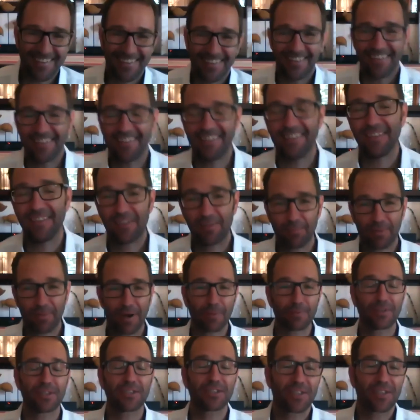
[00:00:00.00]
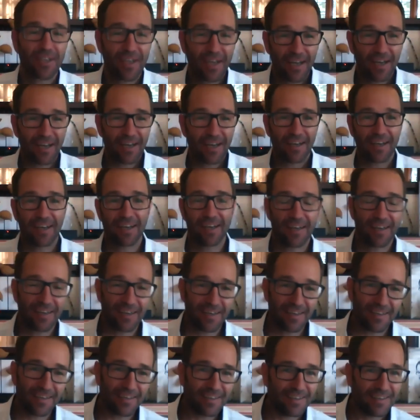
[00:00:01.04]
I'll, i am just, I'm, I'm,
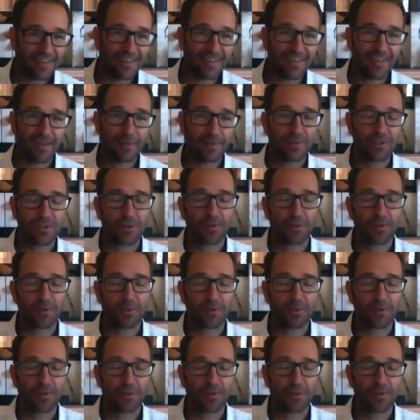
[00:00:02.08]
I'm, I'm